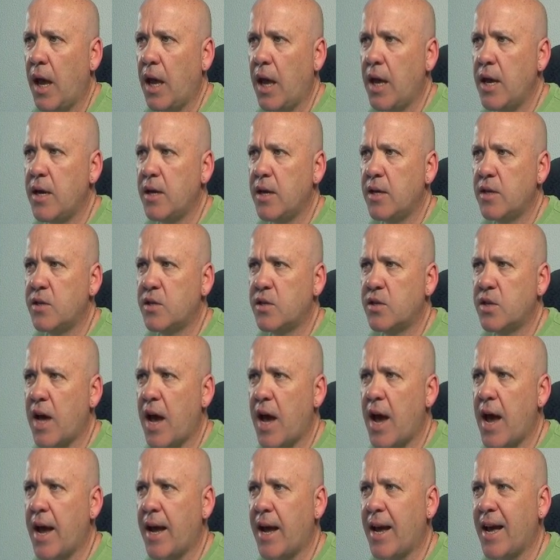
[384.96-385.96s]
is
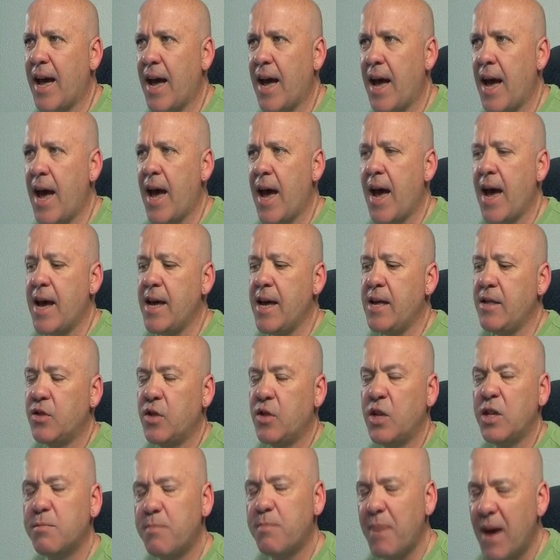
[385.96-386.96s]
saying, hey,
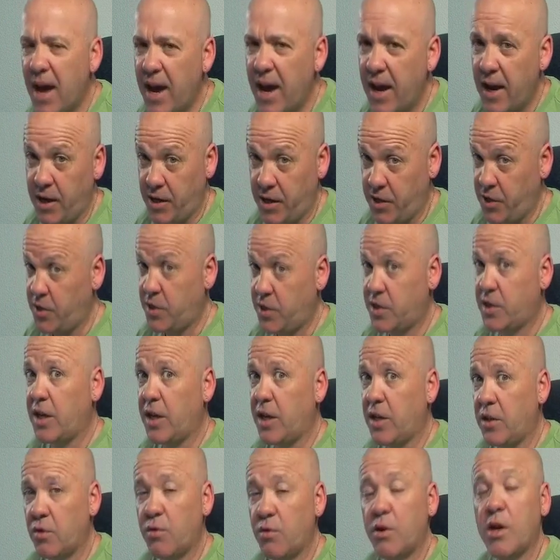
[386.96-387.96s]
this page is
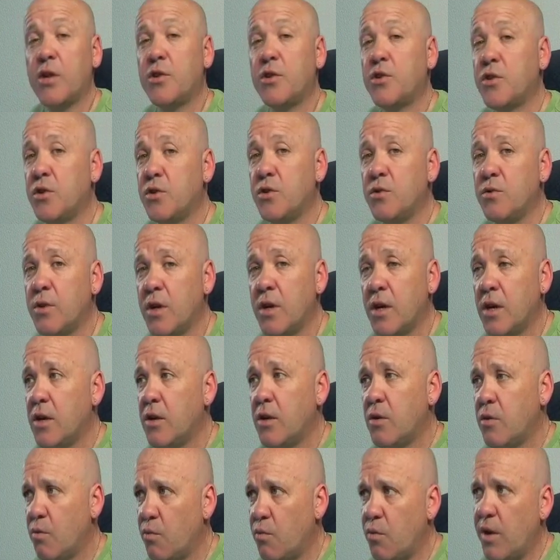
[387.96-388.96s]
getting 302
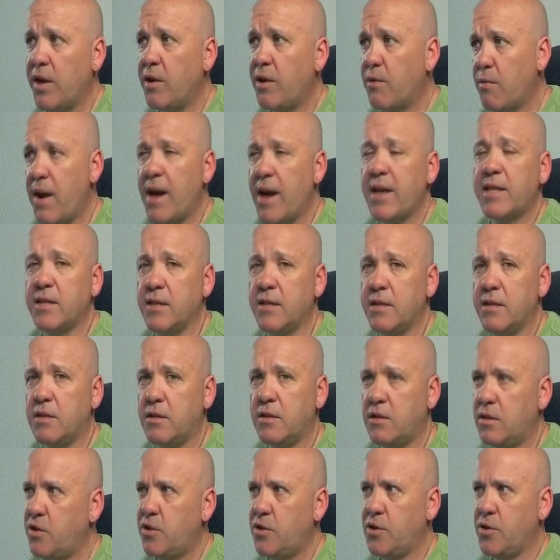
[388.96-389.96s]
redirected
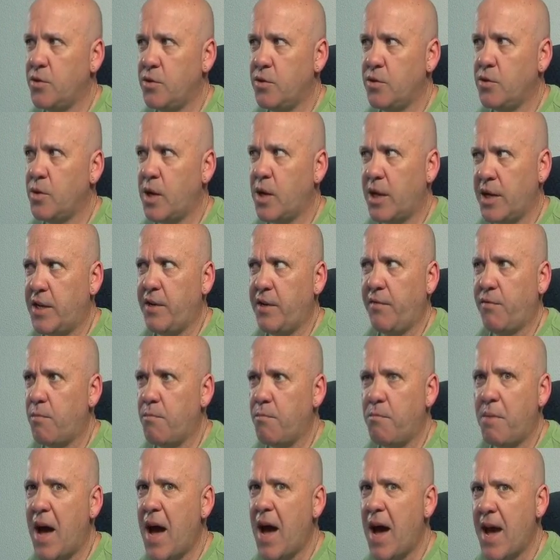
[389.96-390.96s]
to a
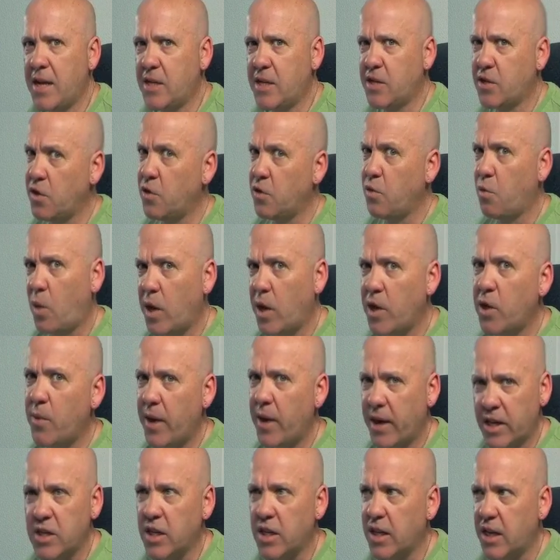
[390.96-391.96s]
different page than the one
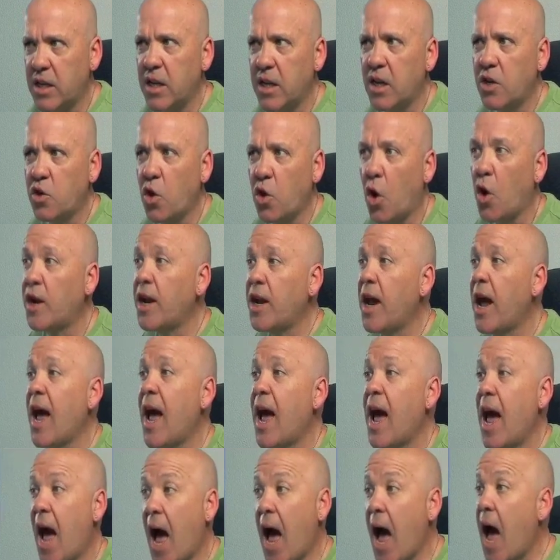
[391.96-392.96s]
you actually clicked on.
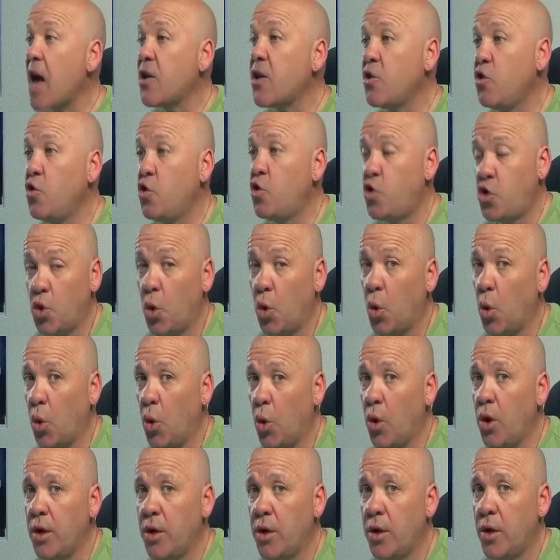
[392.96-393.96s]
Are you
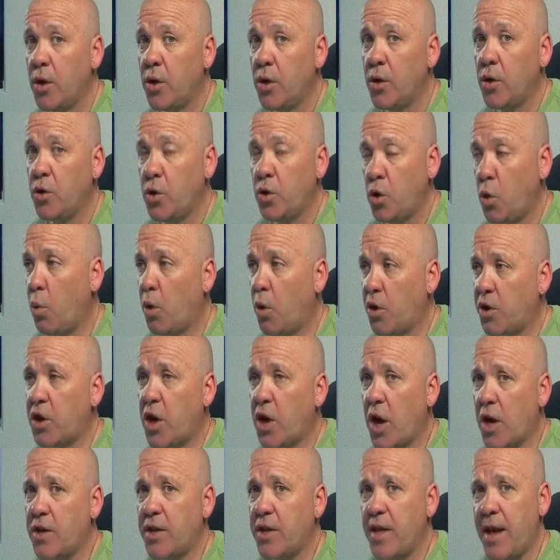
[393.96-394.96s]
sure you want to
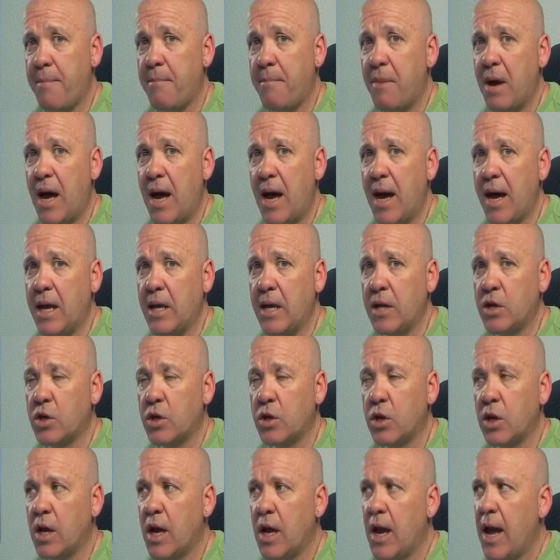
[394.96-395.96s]
go to that
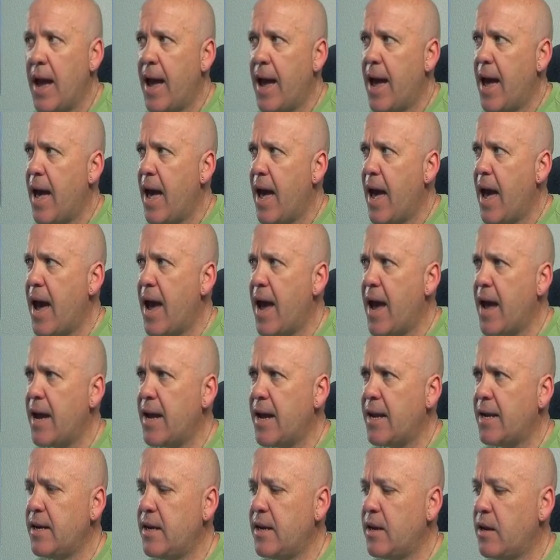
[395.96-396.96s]
page?
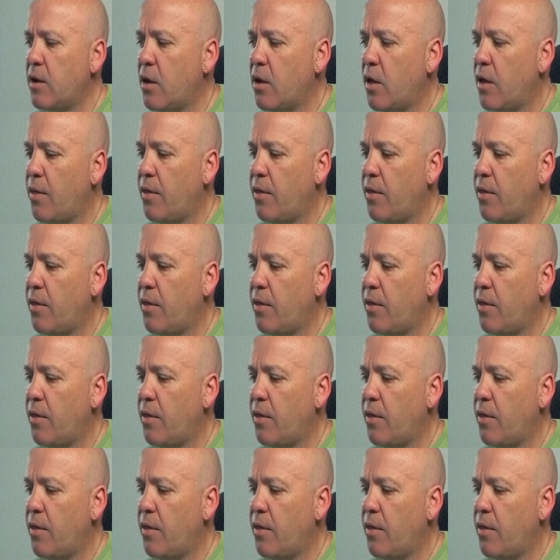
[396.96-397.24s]
And,